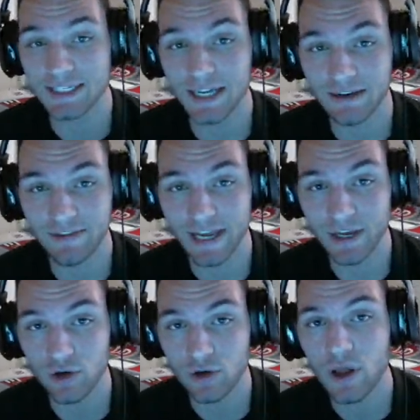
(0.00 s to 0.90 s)
an
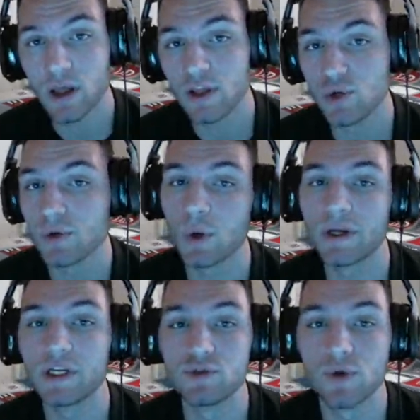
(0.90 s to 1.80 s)
invader, you are
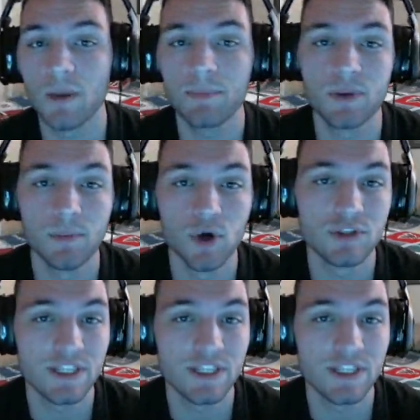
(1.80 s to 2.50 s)
going to drop the moats